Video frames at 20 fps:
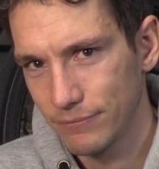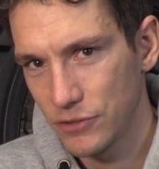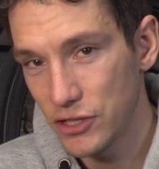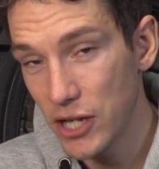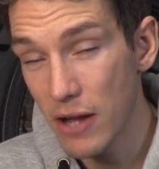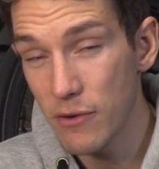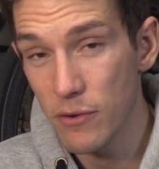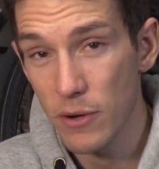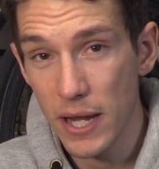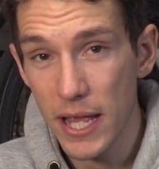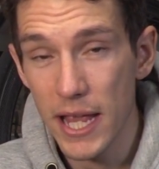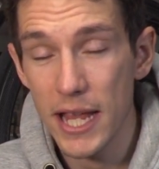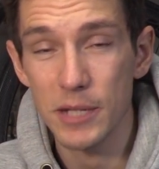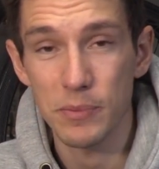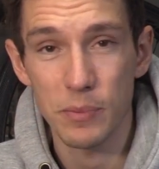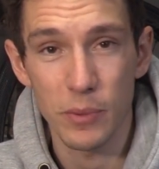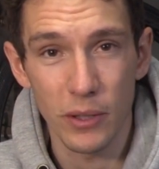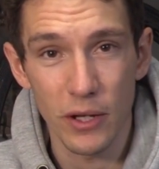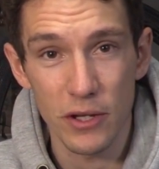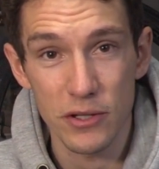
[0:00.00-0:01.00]
Generally, it's
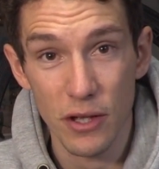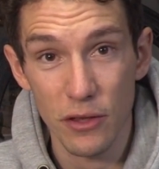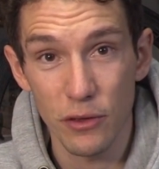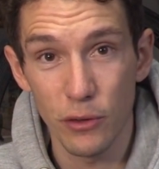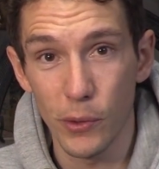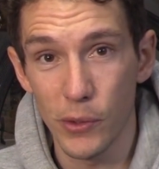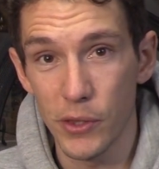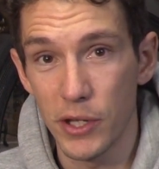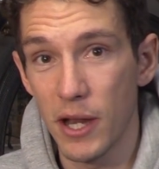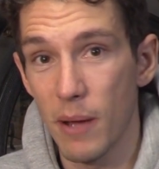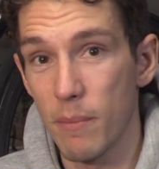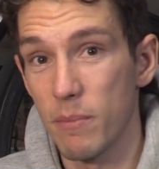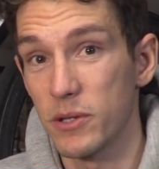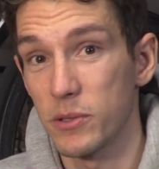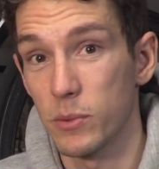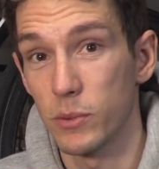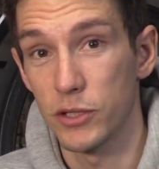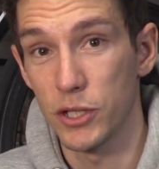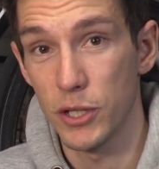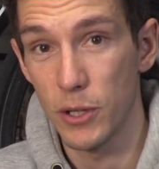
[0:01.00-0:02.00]
because I thought the
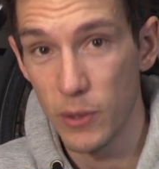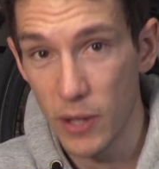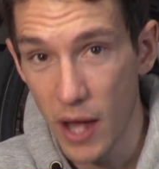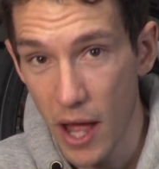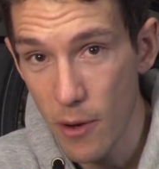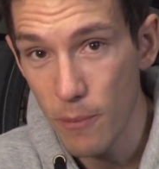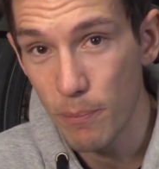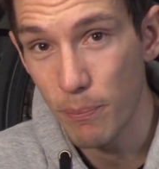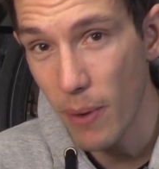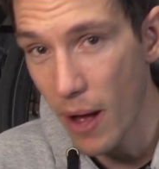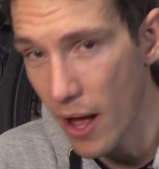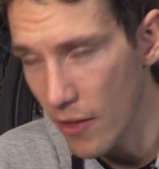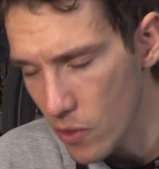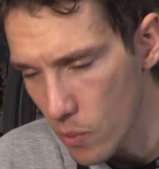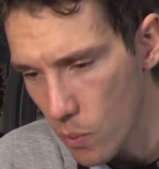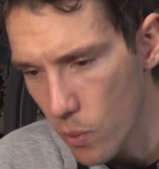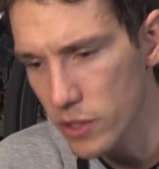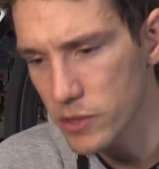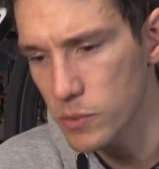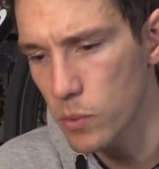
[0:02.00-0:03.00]
numbers were too low, but there
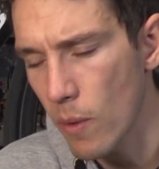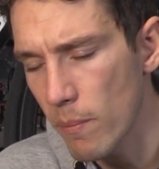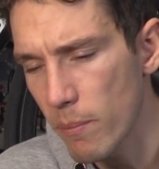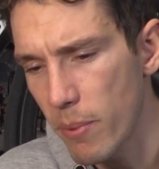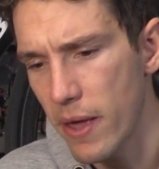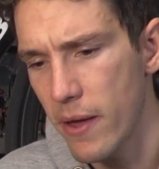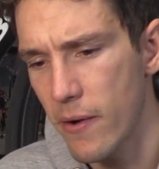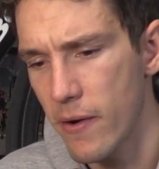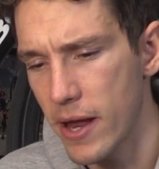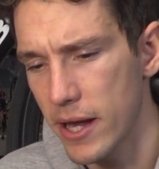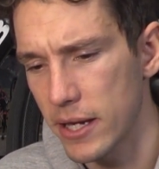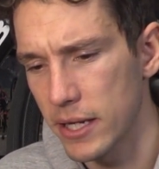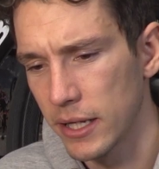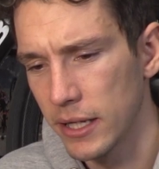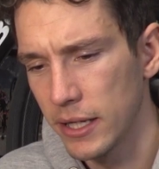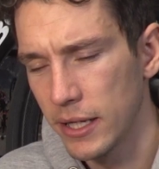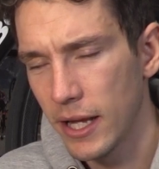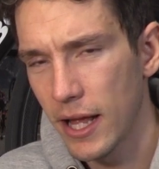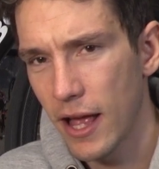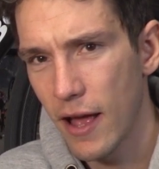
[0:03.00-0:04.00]
was one period
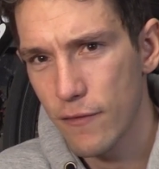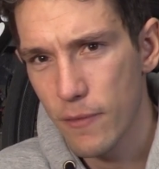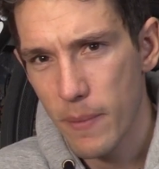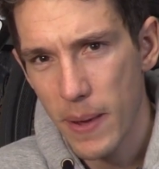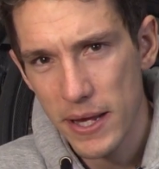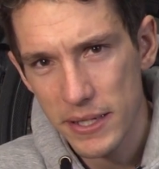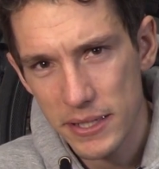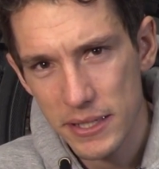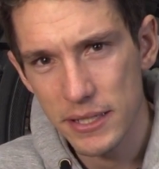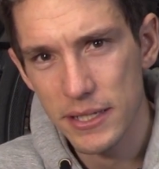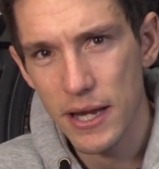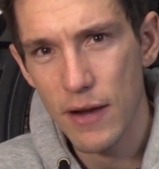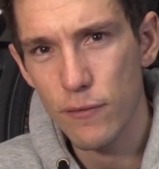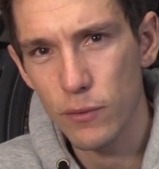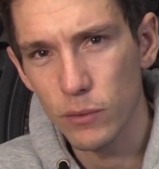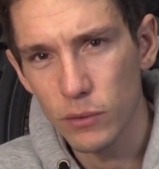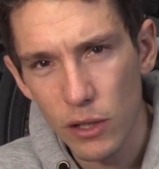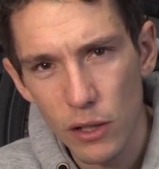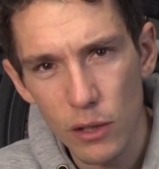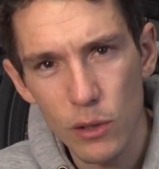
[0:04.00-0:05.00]
of about
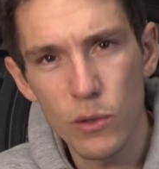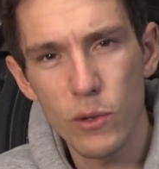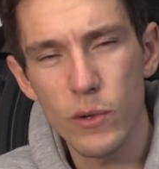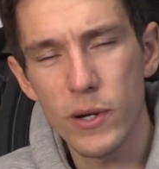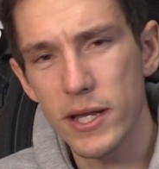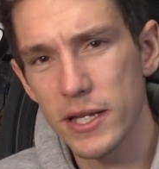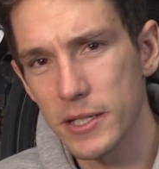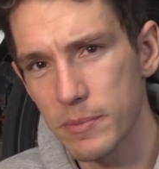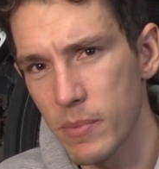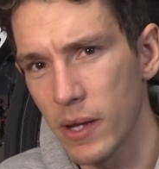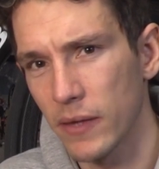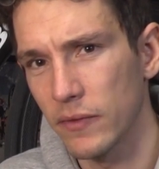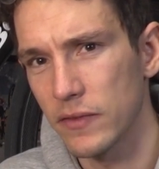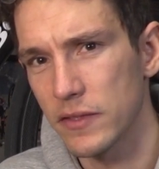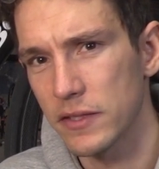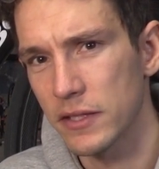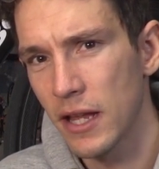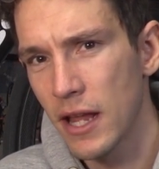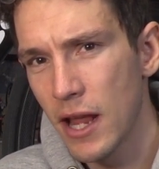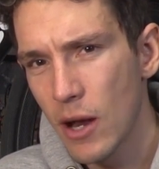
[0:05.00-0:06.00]
several glorious
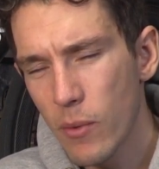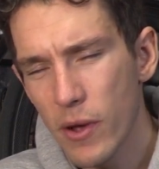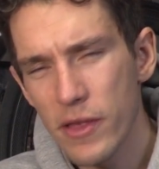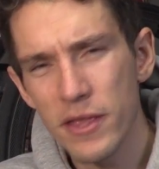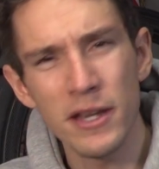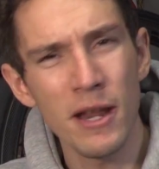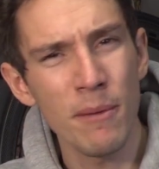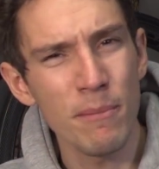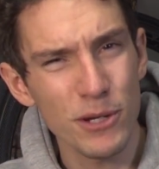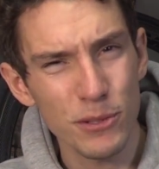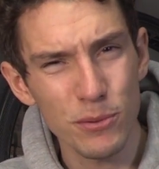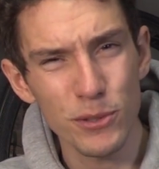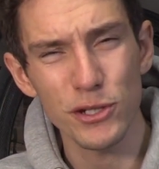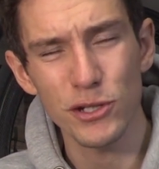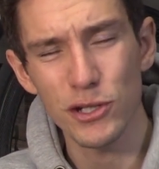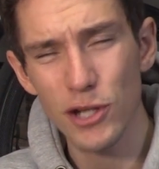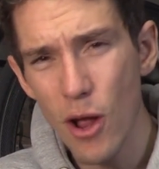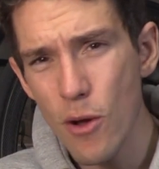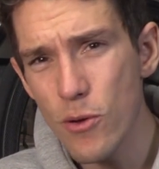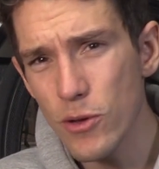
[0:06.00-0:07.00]
months where the numbers were
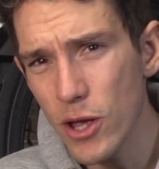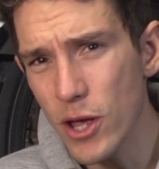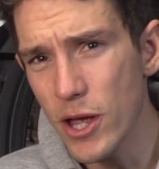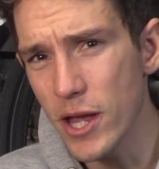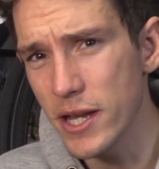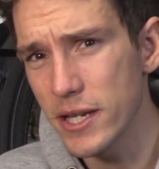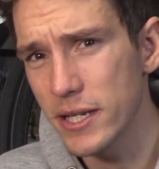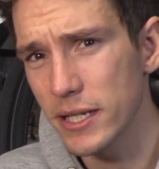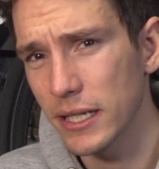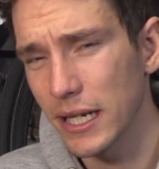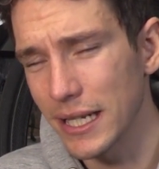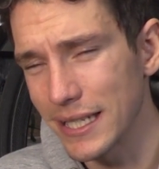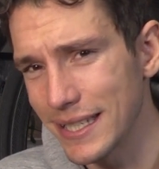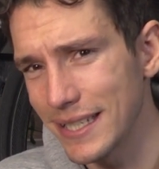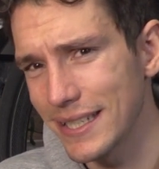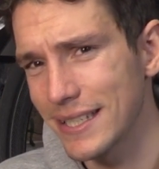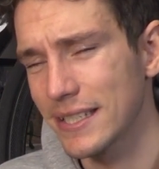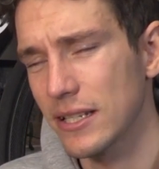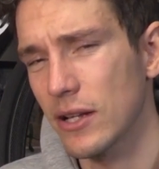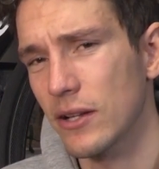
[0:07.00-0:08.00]
so good, I
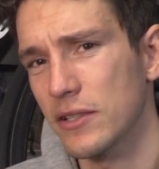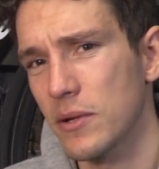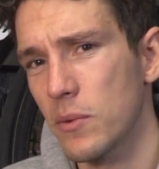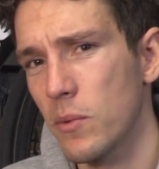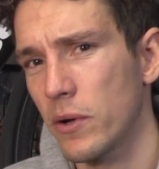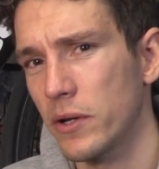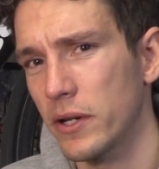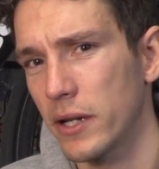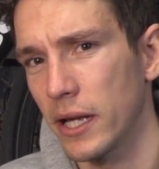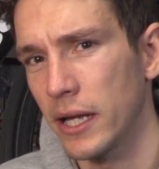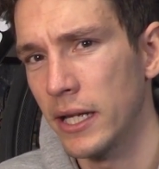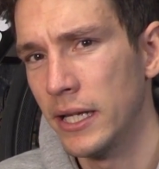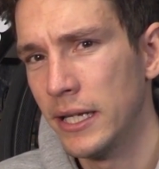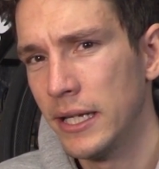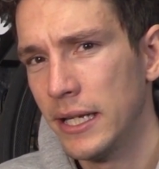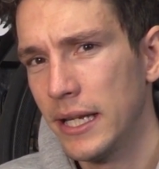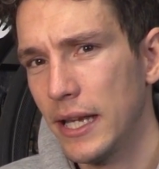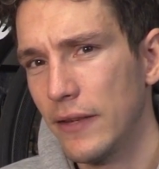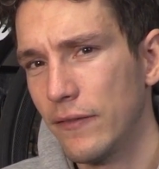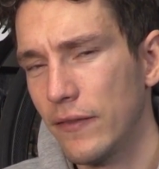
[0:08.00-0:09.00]
did start to wonder
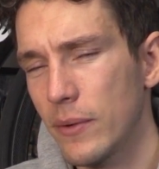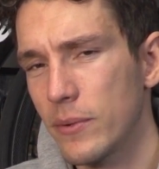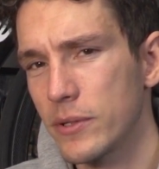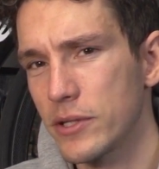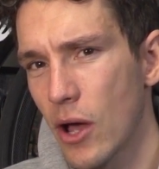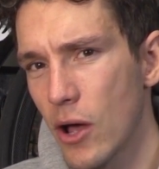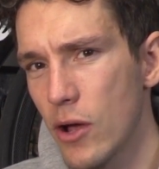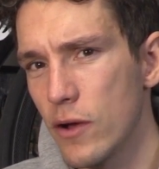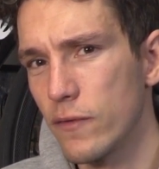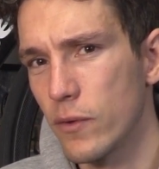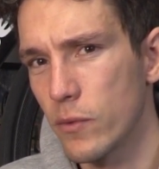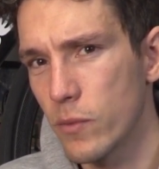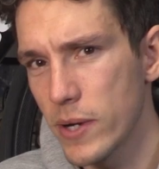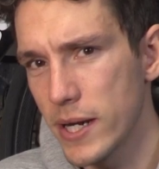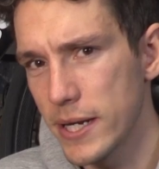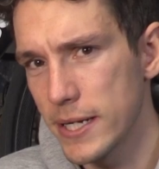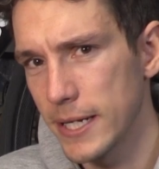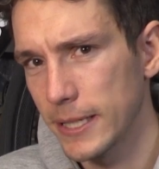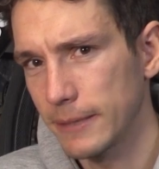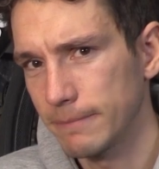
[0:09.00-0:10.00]
if it was
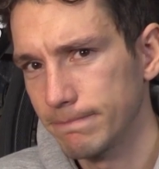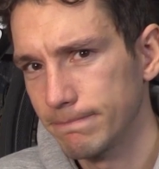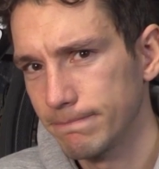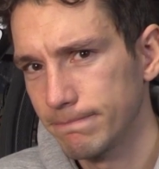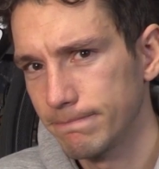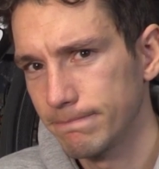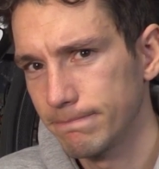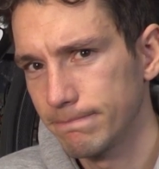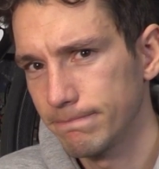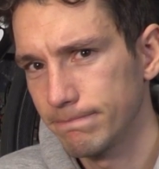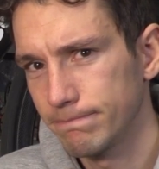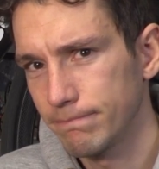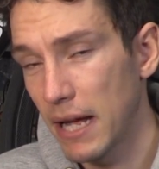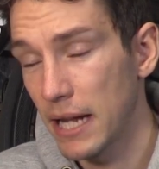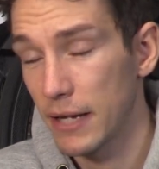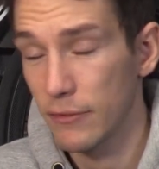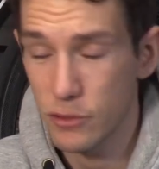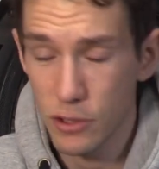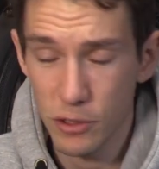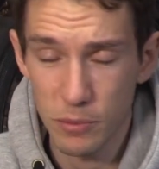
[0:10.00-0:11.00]
overreading.
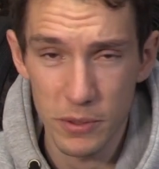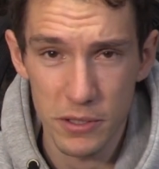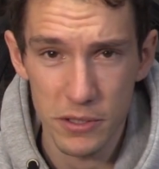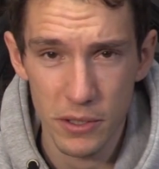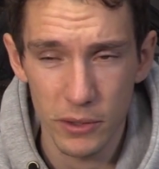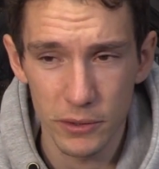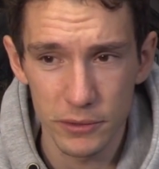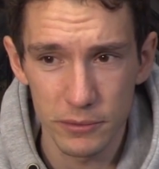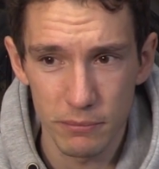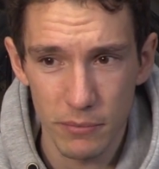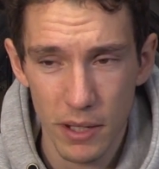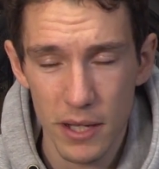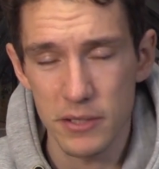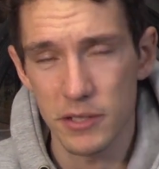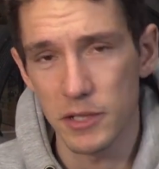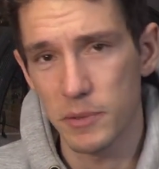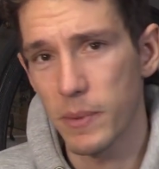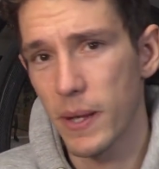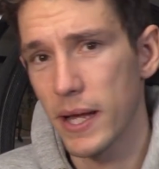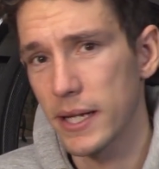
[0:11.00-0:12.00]
And if truth be told, I
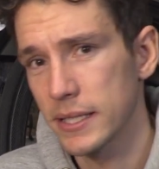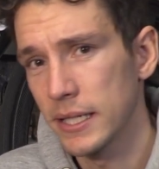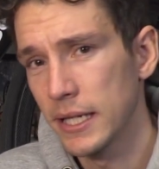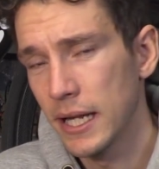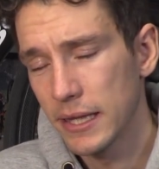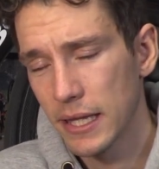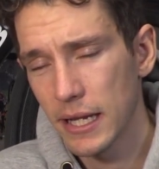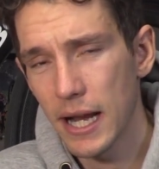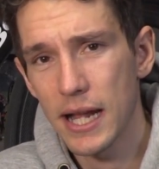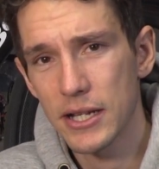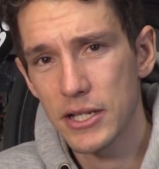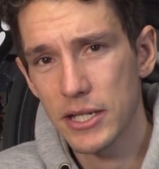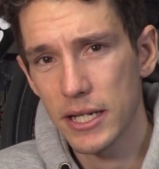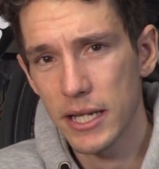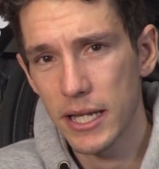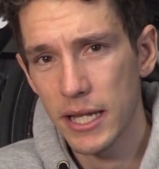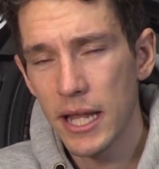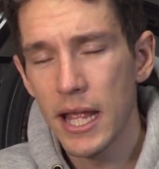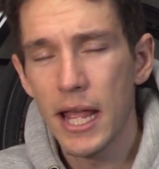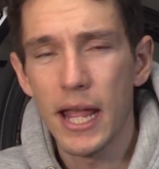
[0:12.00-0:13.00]
suspect that
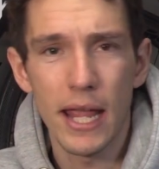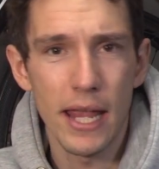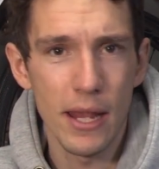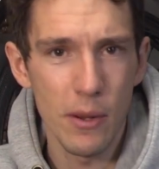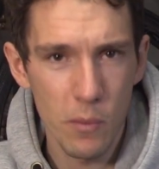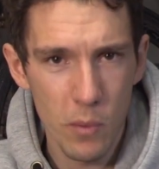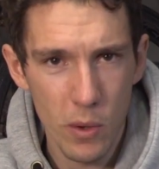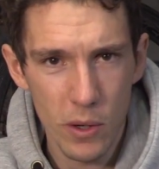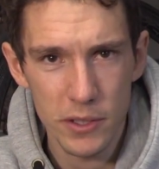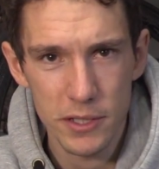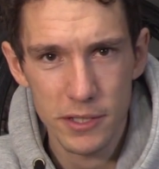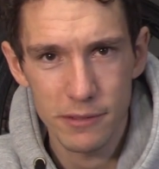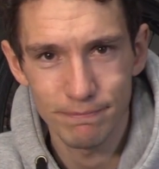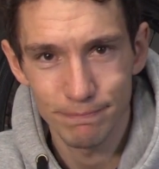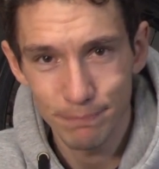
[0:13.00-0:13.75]
actually it was.